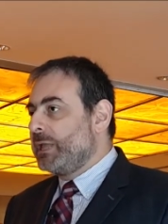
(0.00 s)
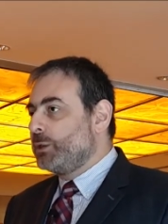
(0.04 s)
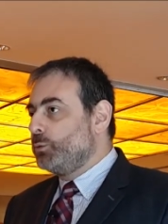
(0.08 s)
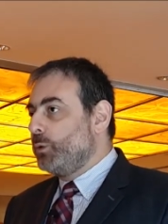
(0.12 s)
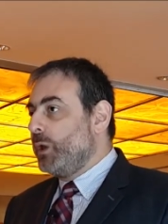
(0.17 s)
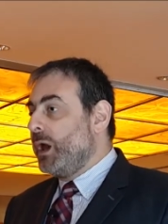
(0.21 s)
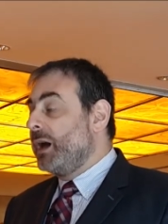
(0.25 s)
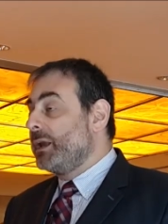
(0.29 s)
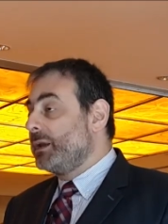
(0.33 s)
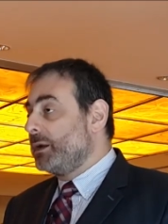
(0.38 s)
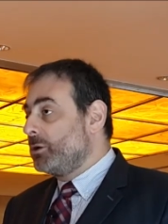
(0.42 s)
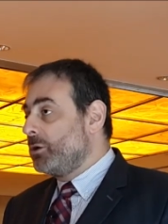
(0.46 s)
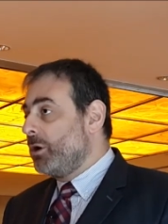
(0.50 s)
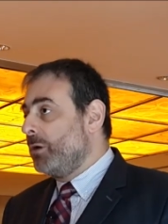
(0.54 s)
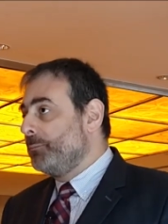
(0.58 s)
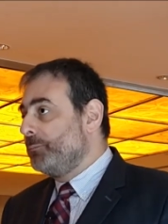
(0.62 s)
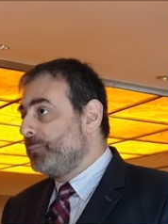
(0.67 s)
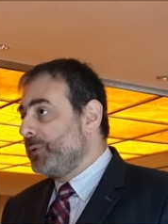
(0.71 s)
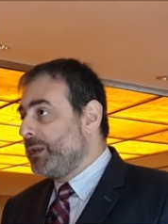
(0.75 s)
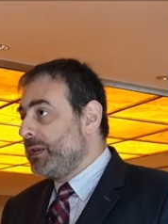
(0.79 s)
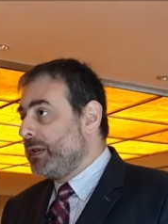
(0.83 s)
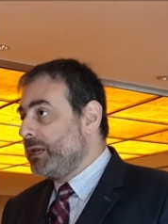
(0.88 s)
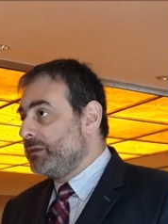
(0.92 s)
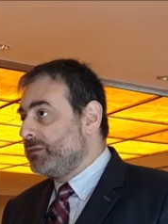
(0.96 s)
and we are a
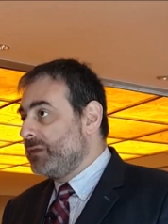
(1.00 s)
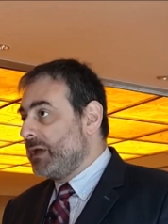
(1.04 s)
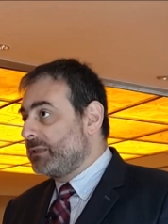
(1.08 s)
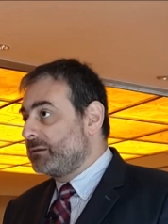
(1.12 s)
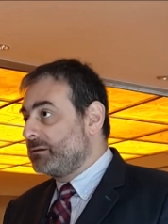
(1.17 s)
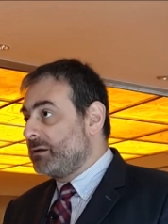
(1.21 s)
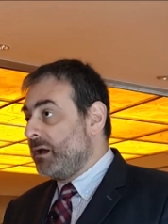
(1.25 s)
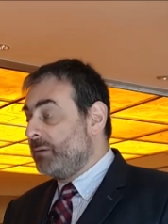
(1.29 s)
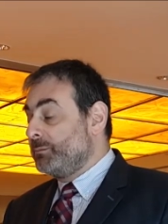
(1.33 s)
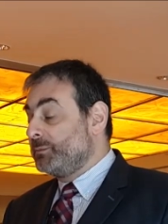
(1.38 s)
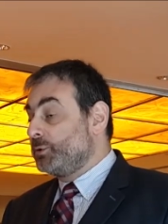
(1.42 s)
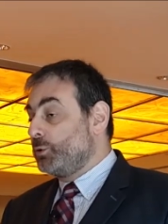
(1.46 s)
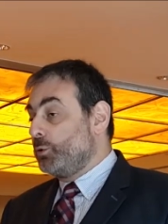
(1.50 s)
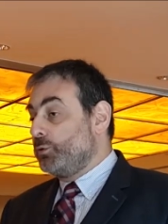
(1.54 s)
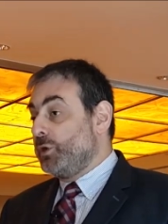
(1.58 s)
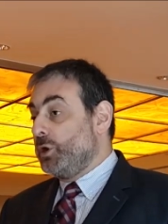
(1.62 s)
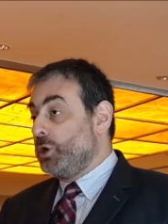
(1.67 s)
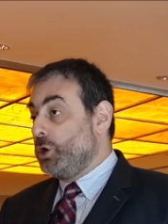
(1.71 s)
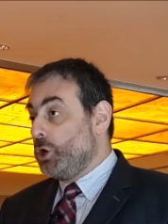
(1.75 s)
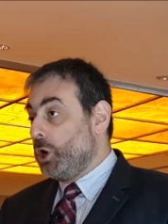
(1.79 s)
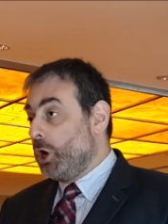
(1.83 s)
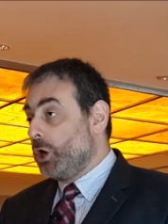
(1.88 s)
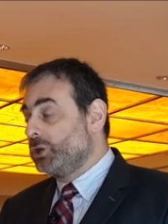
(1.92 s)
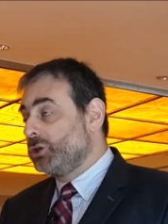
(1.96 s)
company that comes with
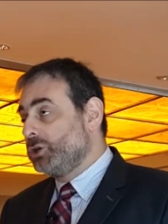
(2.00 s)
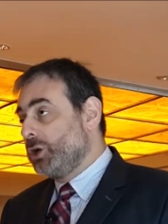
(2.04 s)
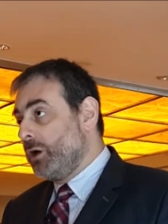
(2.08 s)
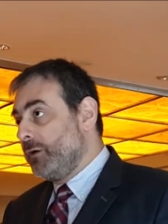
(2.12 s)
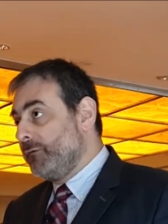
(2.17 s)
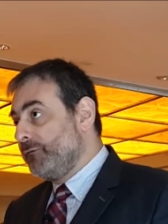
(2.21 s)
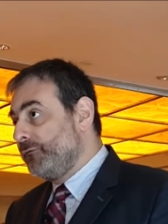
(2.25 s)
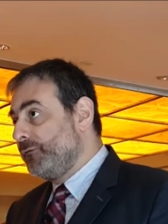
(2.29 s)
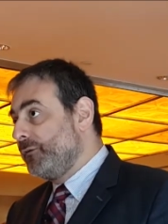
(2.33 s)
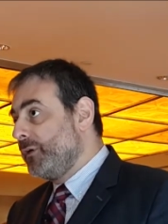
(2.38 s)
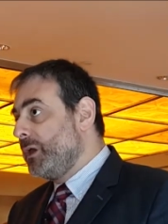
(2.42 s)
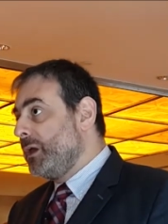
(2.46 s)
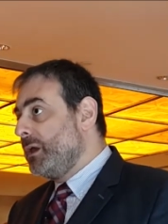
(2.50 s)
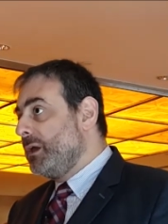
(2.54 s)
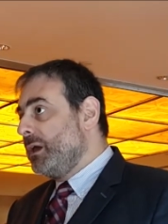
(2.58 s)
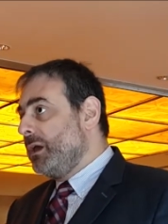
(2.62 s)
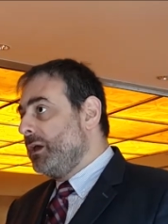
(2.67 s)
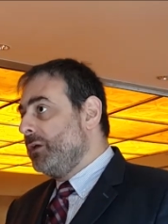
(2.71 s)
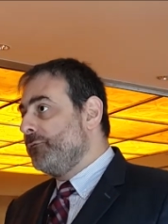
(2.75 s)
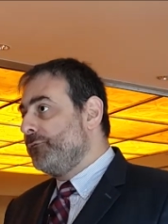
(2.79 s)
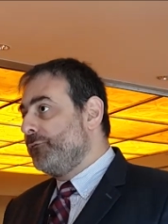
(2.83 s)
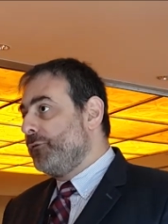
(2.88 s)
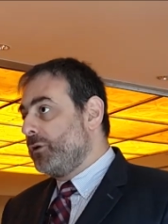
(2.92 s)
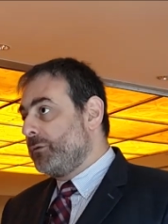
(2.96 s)
a lot of
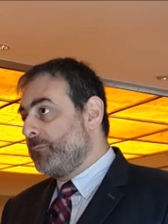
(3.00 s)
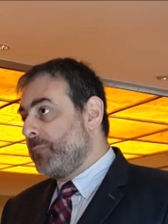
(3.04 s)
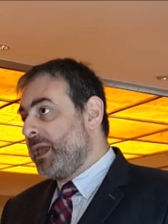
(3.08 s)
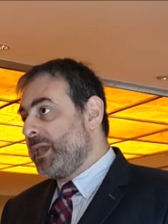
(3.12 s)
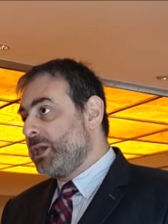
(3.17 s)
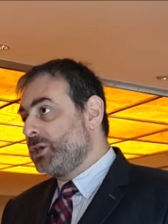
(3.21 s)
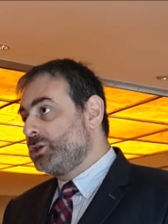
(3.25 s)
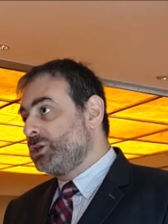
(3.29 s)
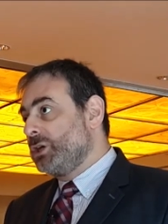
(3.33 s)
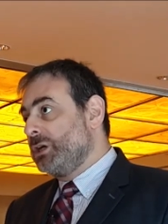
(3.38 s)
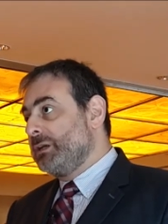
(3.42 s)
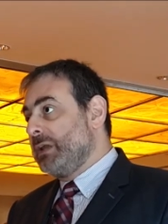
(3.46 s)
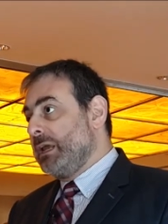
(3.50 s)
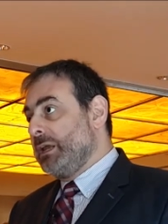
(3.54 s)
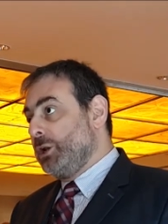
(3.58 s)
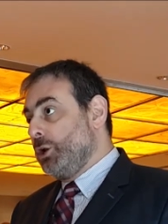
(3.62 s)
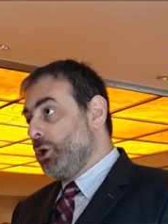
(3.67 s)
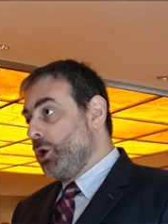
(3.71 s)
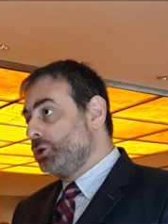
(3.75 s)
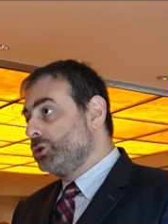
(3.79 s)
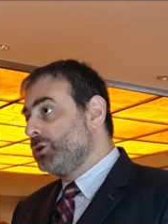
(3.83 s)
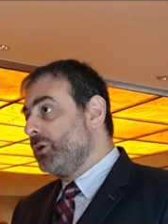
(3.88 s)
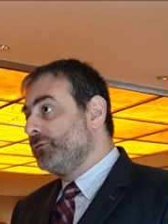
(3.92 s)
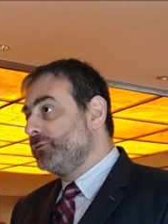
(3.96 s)
information, a
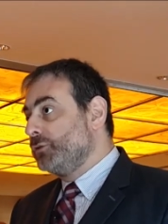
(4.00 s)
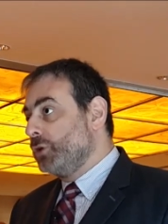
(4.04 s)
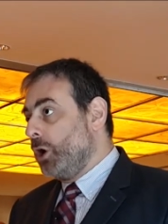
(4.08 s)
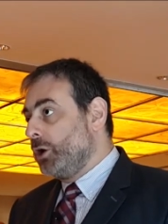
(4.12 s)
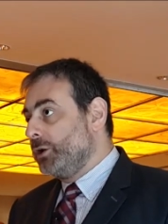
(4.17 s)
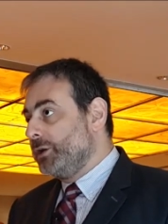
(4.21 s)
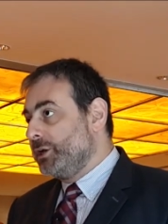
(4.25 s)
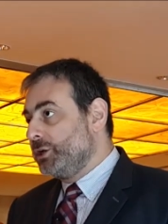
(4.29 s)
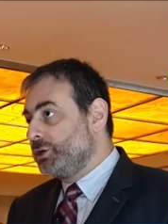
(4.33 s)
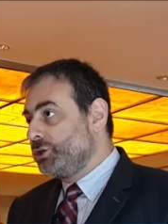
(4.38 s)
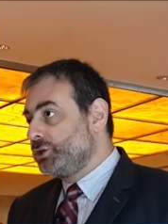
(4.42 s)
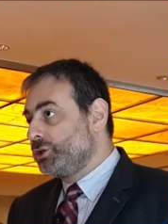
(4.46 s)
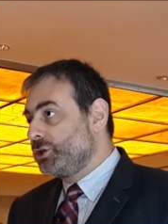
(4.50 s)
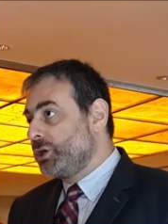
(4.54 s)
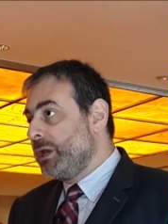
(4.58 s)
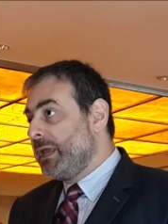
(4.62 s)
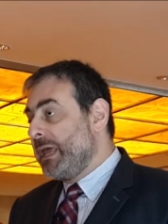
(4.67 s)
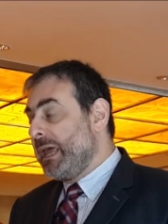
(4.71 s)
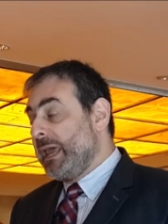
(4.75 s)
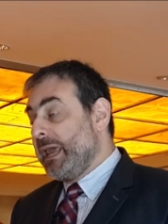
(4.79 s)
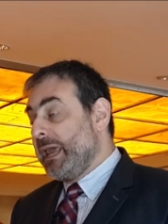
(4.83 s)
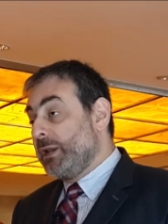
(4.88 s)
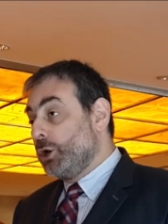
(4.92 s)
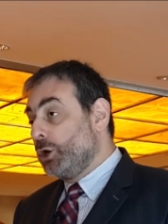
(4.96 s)
lot of knowledge,
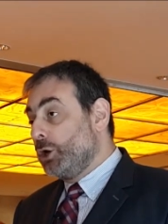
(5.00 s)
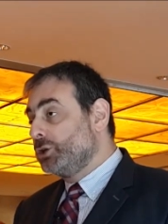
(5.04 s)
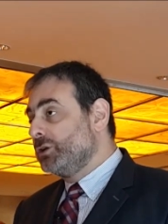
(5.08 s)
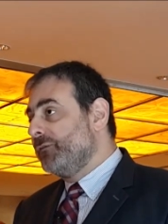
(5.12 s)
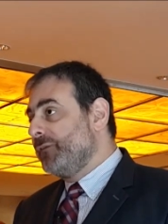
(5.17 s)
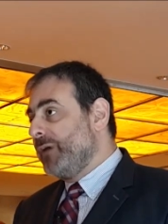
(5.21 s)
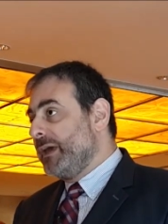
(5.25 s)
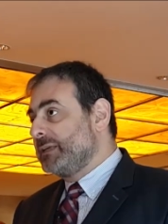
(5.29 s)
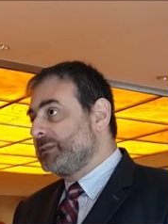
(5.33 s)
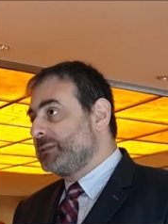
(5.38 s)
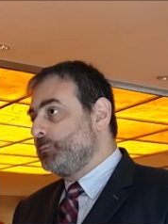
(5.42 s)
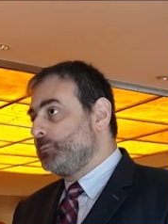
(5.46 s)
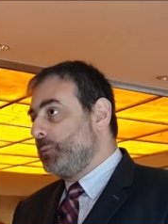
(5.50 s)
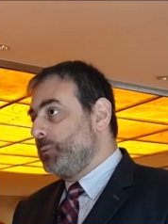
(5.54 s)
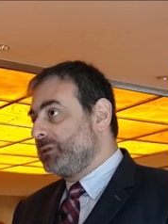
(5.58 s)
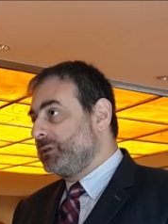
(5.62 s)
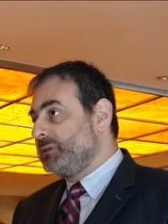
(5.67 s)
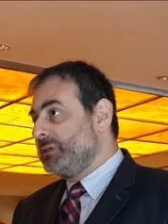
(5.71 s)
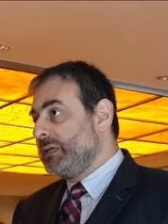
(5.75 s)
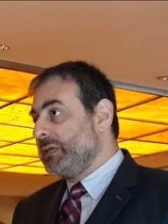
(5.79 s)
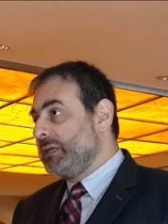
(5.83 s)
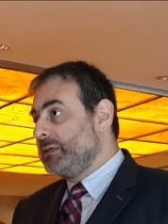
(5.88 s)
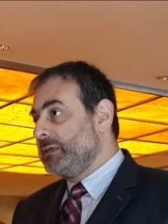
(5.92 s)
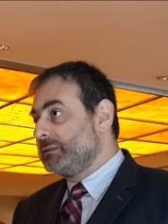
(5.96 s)
a lot of
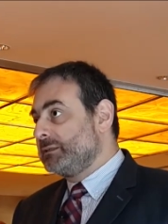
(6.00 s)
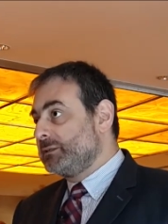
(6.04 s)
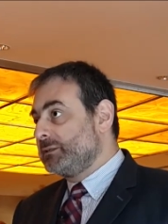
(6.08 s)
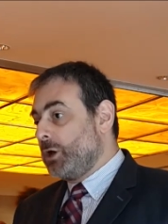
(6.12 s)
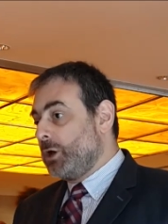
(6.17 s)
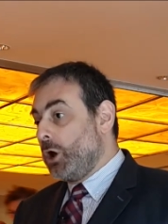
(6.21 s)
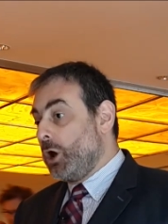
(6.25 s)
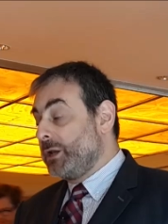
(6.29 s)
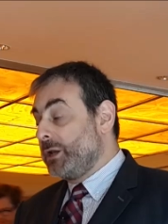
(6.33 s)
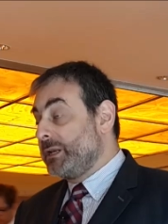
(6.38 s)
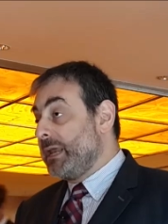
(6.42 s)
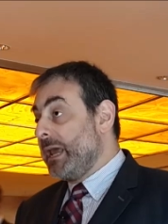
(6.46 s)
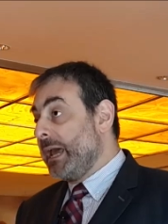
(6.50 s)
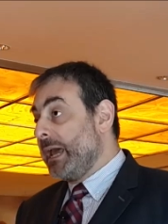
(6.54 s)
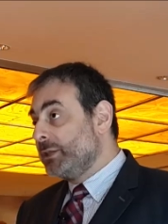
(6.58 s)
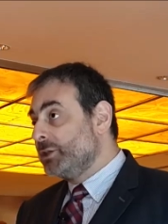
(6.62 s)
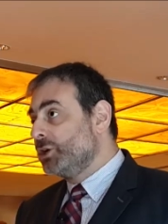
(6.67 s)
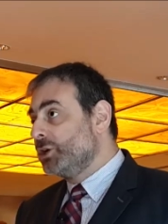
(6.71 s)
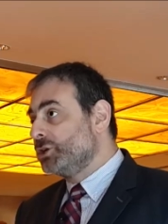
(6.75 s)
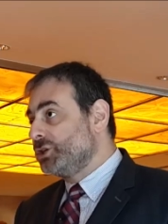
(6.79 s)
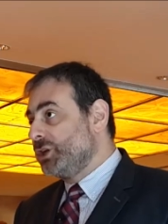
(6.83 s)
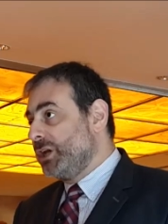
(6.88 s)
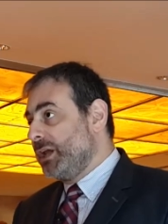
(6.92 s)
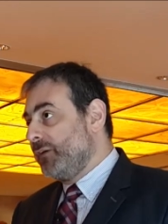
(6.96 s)
expertise on
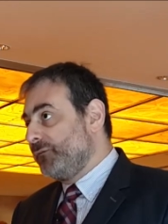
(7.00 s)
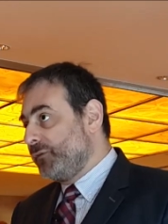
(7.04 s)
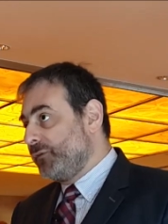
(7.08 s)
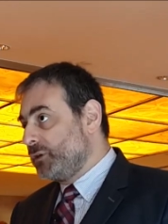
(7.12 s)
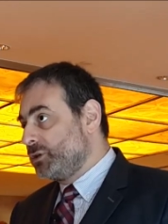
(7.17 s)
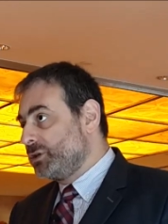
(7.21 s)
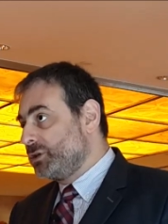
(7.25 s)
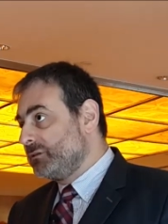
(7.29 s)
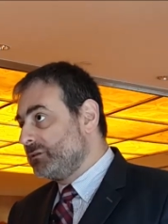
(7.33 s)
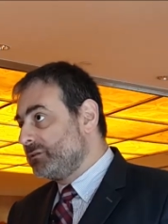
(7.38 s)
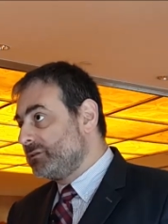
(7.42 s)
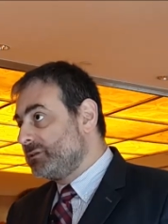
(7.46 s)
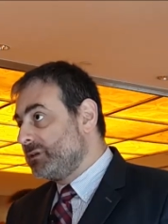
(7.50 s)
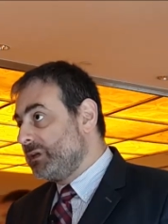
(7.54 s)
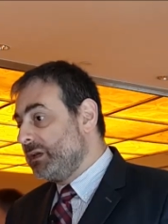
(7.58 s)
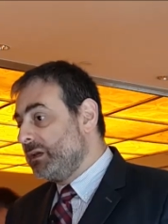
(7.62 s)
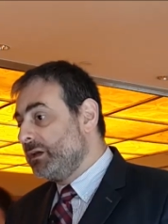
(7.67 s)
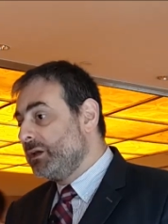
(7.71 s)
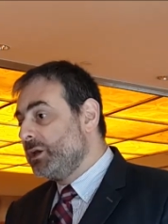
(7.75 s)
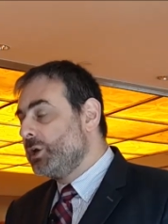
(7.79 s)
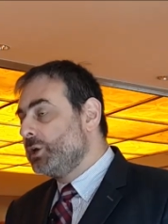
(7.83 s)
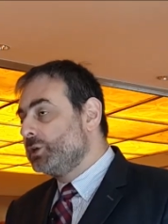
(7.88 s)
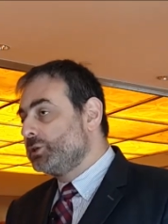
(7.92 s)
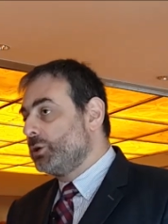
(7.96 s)
energy
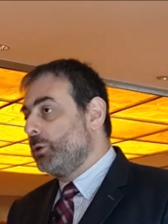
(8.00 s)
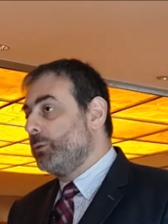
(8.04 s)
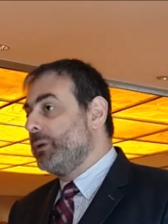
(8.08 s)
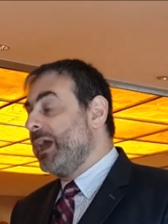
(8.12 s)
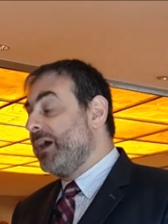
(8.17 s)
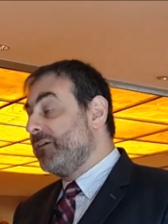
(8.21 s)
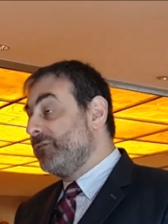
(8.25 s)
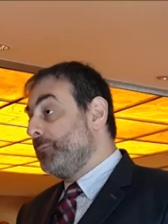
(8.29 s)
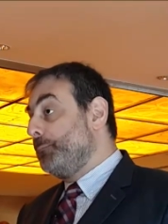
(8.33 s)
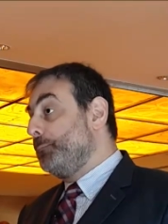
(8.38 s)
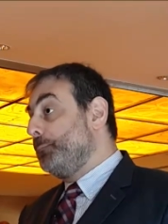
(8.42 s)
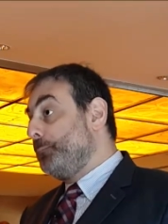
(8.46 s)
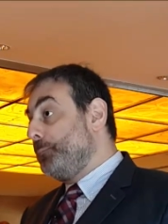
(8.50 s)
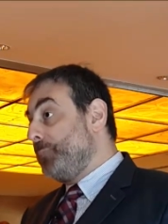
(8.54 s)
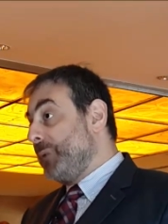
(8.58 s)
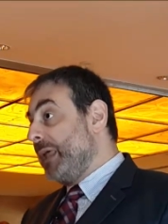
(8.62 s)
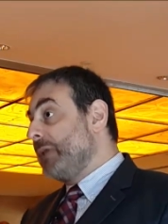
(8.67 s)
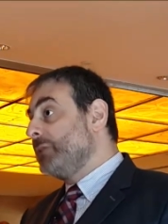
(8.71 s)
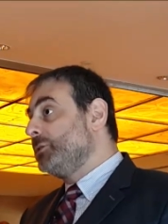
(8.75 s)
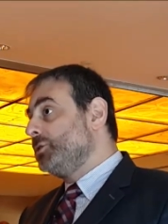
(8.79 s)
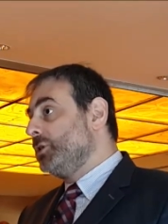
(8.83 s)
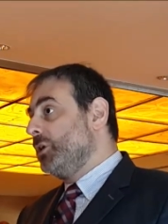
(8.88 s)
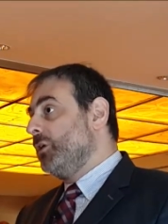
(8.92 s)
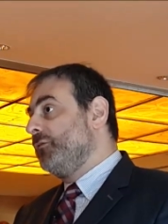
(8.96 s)
efficiency. So we have
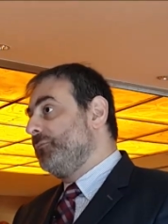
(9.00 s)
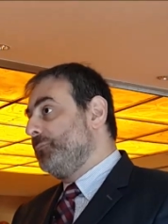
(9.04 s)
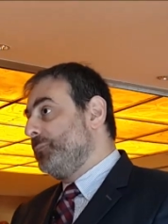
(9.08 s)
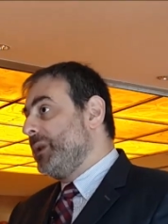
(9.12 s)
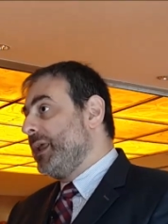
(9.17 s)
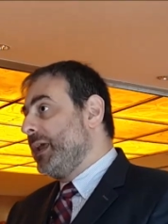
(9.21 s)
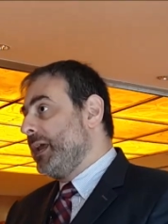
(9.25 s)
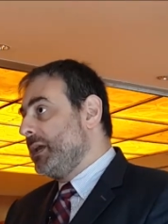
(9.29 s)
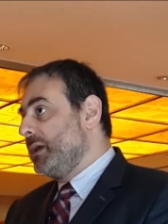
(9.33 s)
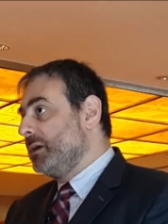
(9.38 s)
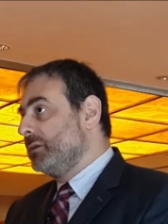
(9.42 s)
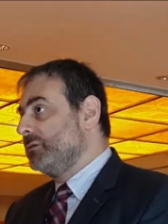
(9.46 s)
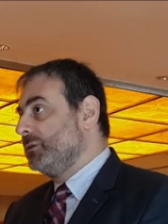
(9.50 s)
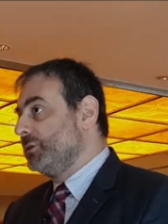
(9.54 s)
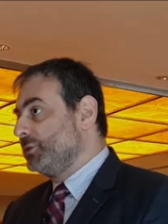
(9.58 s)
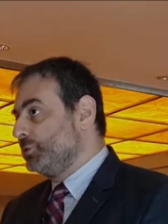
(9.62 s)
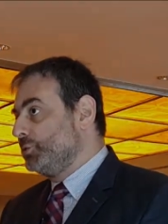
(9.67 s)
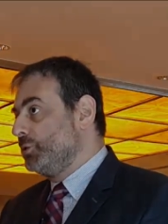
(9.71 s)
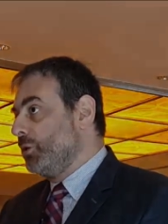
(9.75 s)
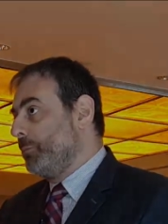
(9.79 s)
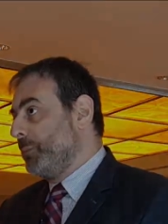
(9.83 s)
plenty of play in this